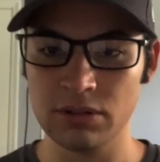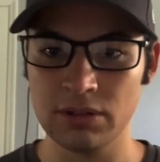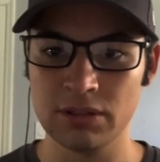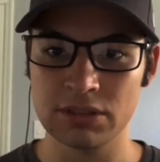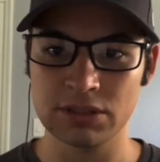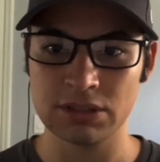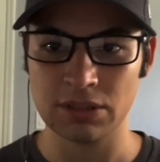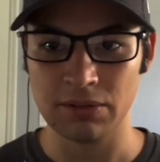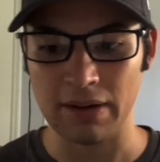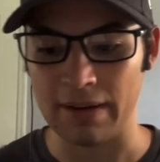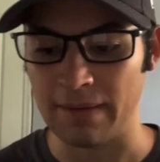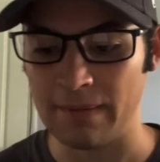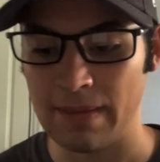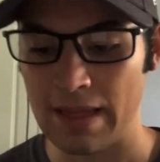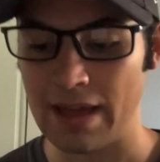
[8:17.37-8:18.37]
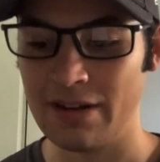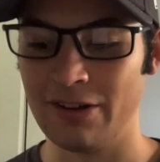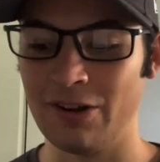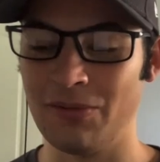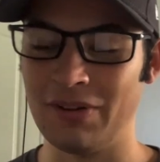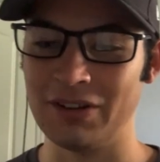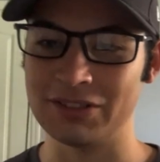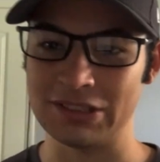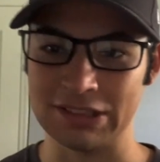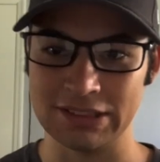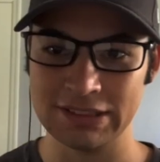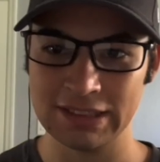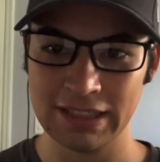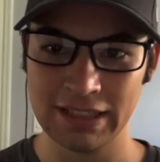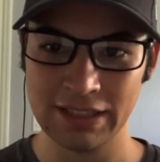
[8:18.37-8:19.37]
So yeah, I don't know what else to
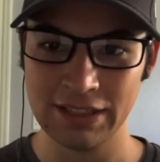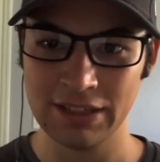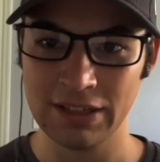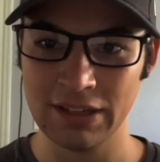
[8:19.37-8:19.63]
say.